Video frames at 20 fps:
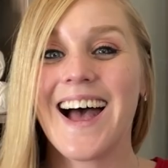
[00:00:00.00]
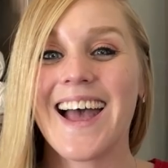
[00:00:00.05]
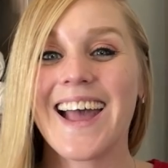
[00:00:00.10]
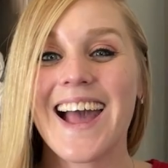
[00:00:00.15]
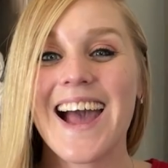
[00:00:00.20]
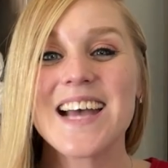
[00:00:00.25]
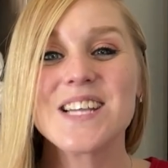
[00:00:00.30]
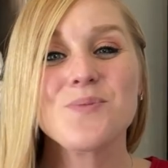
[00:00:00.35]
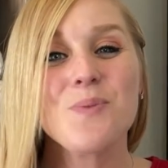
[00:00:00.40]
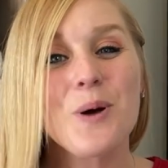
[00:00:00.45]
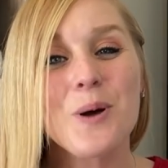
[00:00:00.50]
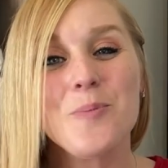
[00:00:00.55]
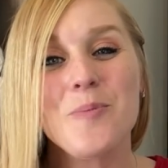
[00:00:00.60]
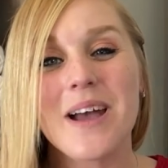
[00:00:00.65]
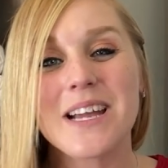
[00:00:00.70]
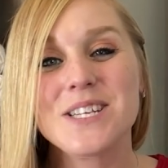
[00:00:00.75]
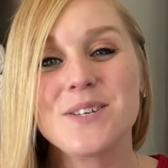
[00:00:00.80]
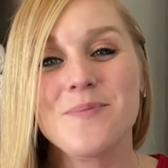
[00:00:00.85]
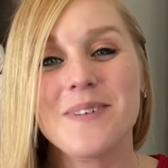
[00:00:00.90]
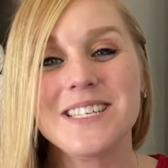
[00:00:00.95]
Hi guys, welcome
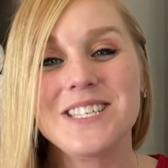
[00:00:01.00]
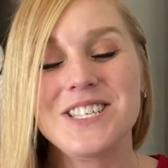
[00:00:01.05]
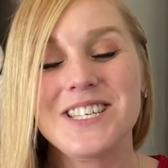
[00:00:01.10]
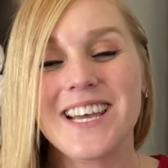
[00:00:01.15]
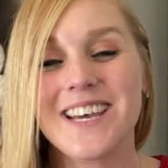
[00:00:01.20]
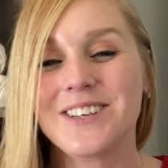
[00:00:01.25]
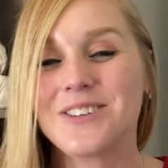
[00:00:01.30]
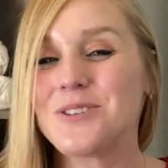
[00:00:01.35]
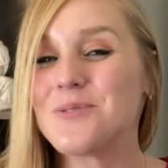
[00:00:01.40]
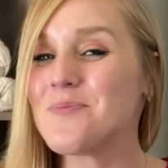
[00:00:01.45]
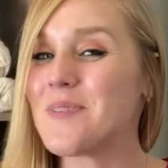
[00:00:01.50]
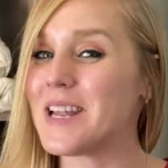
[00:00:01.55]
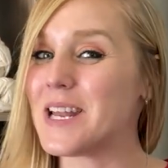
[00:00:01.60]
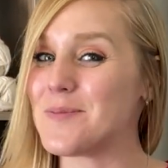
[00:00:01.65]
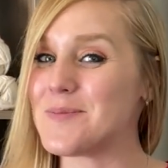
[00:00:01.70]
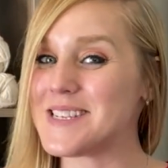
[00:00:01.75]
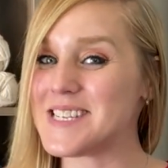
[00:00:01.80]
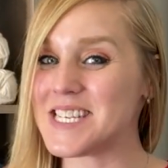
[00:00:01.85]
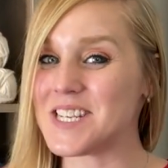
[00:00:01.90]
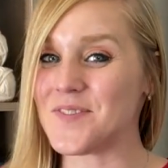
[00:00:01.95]
back to my channel. My
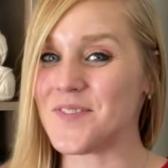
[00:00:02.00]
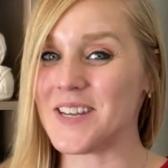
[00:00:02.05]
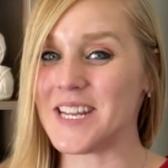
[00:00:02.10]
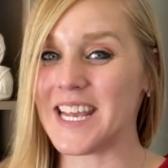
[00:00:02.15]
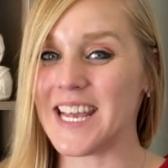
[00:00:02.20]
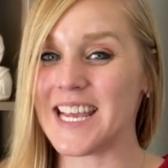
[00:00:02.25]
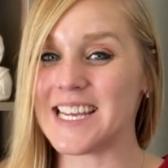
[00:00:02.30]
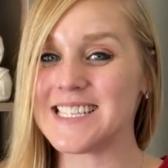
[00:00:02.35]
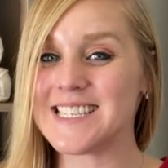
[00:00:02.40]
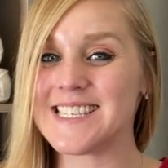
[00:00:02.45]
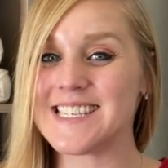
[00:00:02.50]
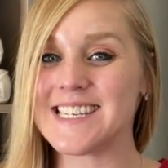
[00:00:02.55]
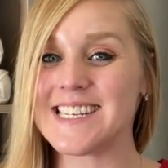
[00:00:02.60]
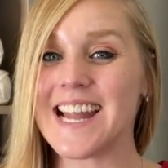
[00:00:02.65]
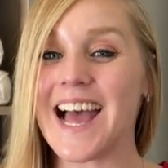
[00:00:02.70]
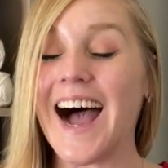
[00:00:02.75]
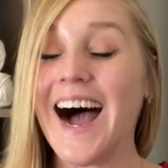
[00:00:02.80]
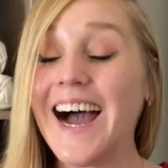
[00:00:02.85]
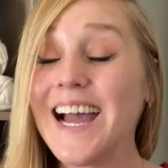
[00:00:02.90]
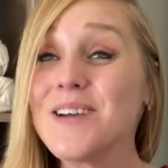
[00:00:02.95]
name is Tiffany
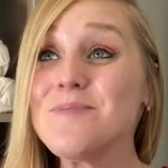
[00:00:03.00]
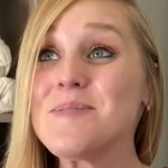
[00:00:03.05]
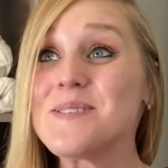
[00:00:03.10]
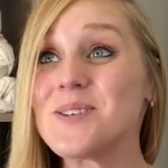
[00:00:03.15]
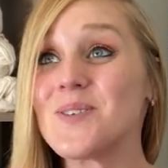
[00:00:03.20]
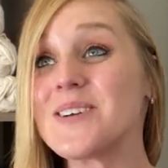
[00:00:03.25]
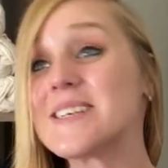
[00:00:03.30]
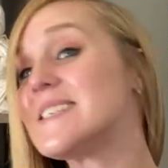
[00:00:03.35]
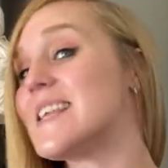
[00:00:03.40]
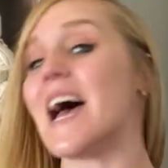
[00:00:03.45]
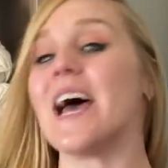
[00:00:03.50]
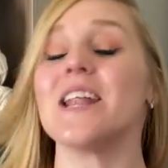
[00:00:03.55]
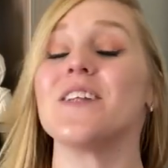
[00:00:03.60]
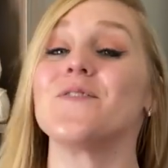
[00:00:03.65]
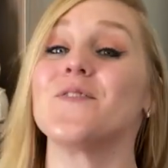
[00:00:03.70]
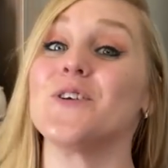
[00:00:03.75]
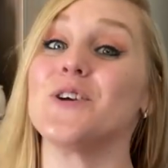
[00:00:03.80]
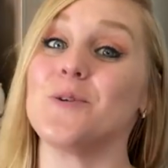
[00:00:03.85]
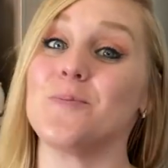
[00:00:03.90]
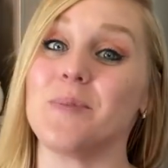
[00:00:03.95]
Hansen. I am so
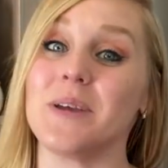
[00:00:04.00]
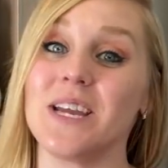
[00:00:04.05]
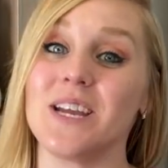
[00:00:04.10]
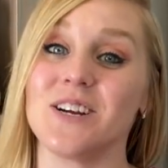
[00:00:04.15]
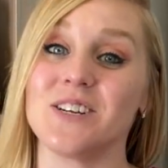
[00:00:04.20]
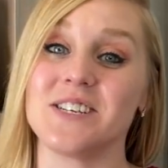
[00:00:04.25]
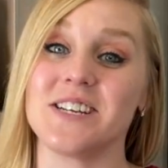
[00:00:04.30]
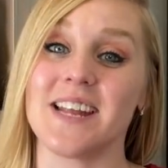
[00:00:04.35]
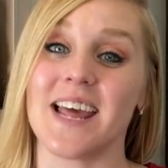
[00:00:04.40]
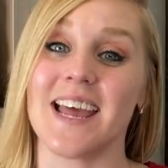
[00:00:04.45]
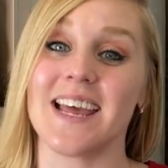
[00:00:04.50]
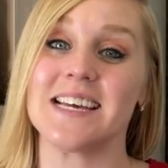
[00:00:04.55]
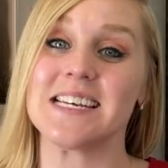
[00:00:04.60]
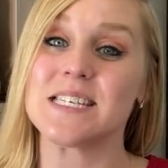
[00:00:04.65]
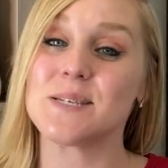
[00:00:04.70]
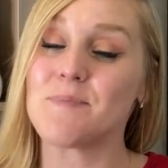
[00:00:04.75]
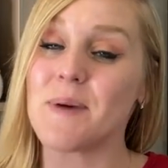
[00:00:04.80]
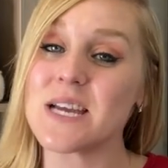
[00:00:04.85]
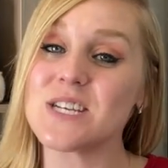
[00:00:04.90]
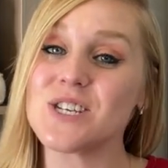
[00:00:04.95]
excited for you to be here today,
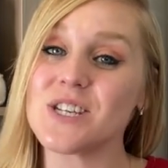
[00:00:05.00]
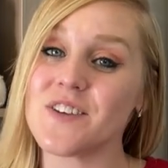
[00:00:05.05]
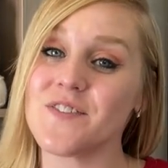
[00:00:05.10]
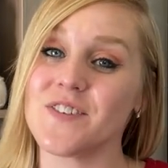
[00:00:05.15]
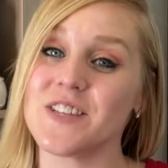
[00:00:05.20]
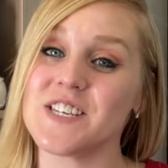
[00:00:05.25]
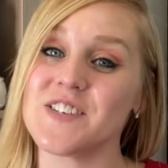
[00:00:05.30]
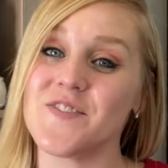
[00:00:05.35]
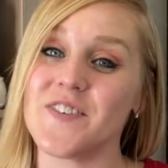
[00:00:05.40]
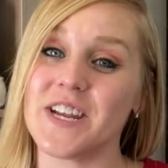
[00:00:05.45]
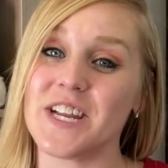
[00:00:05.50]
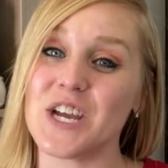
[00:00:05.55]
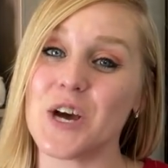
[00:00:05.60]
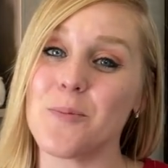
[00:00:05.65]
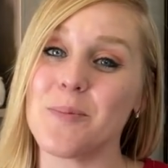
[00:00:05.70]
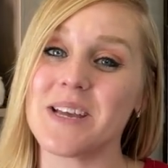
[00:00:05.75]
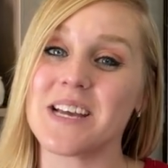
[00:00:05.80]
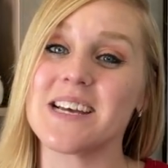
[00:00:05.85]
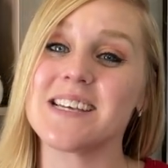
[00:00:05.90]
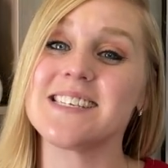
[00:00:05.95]
especially for this video,
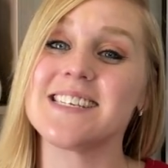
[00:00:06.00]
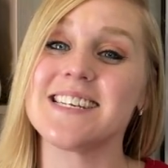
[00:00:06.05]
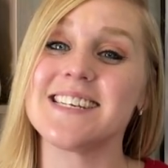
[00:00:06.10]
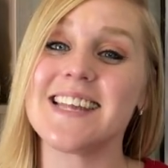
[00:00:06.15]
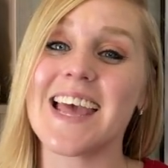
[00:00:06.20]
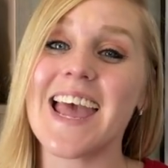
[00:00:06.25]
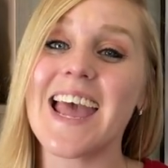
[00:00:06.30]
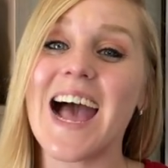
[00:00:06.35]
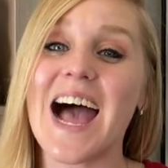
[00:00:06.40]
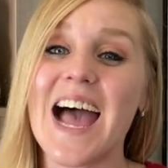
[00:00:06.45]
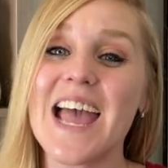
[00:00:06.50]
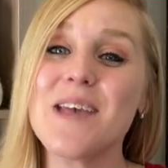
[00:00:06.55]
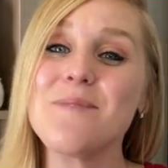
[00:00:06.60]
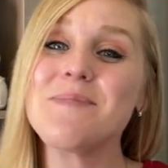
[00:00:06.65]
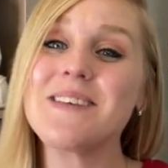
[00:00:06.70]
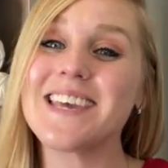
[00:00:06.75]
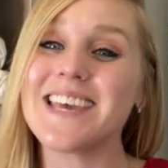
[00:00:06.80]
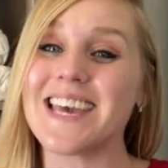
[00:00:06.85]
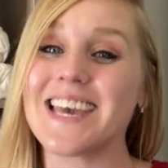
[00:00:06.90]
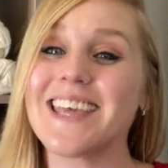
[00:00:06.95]
because today I am
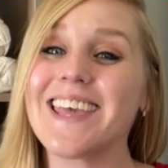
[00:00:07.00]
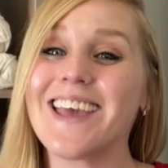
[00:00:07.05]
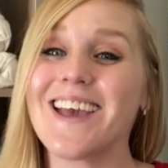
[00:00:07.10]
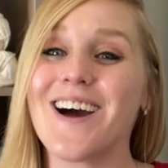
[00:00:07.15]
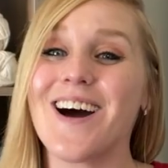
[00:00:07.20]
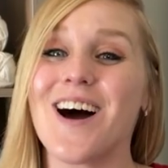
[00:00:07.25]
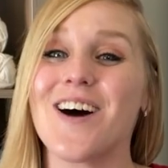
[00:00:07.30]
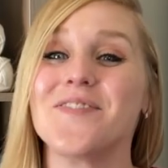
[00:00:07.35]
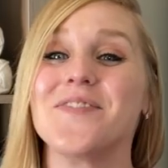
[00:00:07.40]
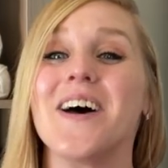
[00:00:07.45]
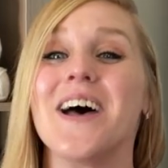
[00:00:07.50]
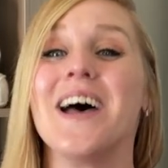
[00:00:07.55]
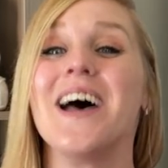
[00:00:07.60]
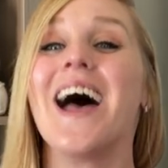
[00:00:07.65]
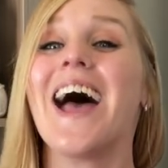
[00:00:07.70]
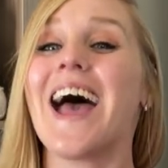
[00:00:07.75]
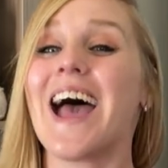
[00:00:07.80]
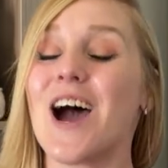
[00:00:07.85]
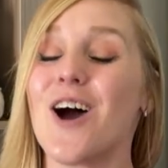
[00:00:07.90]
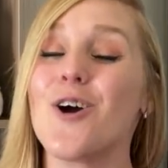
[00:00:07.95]
kicking off
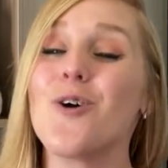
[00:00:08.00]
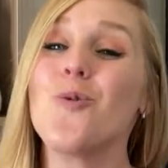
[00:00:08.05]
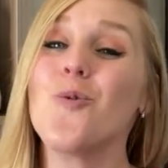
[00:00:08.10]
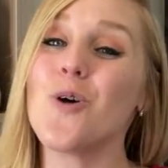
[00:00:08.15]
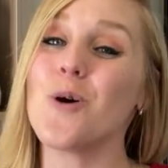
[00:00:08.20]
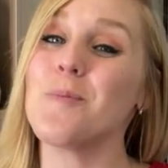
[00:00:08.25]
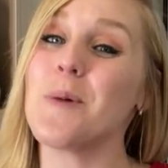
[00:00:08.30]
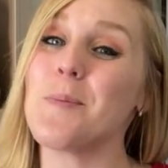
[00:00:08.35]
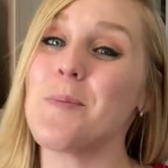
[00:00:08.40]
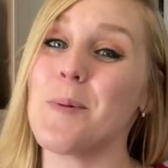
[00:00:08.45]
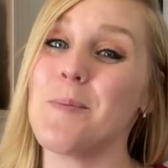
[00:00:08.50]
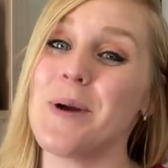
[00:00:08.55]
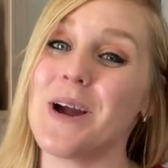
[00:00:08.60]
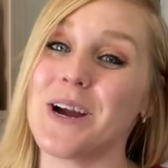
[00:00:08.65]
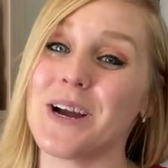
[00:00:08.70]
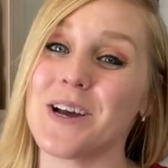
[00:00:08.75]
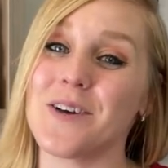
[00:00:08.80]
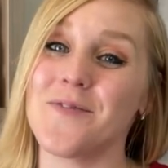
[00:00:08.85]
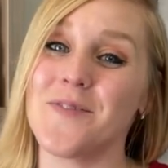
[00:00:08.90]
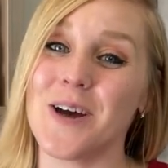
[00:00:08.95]
our Warm Up
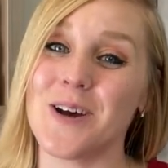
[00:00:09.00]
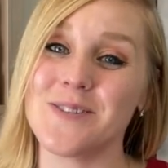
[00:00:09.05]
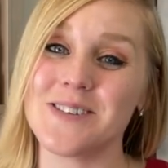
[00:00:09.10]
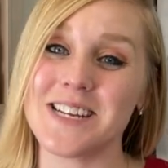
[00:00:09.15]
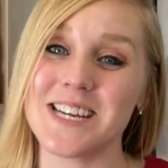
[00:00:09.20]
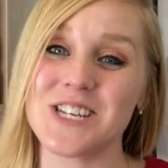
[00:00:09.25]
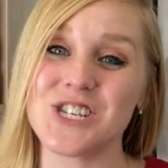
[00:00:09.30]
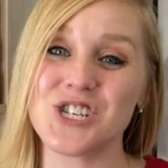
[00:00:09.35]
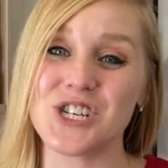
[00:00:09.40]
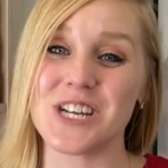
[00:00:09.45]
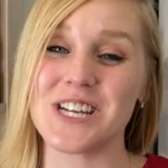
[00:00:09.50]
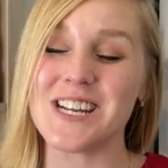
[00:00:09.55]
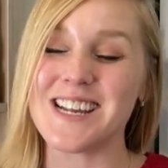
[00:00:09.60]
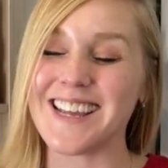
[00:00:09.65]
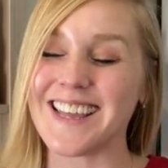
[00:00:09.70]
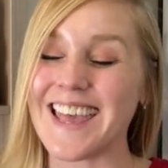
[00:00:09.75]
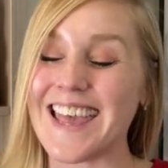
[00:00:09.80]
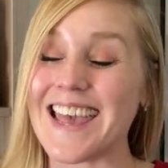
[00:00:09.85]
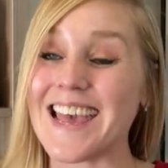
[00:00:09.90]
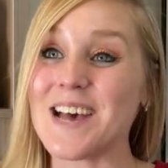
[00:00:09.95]
America Foundation
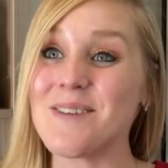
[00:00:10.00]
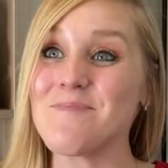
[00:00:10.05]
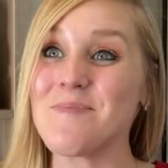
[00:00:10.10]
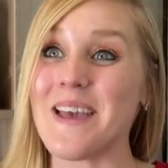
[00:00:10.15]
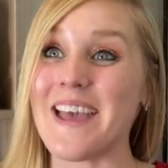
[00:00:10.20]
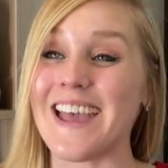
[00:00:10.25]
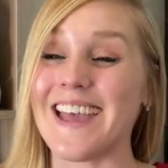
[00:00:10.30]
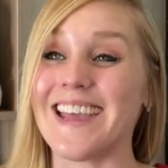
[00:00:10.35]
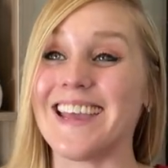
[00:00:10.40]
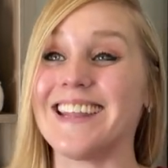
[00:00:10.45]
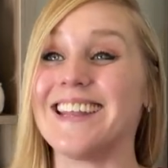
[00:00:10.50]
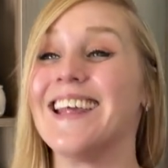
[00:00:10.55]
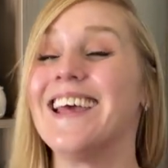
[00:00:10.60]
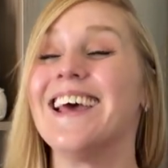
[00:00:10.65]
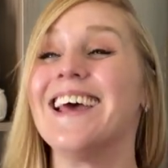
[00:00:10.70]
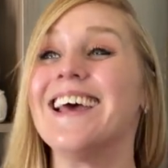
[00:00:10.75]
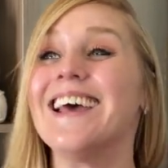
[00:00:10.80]
campaign,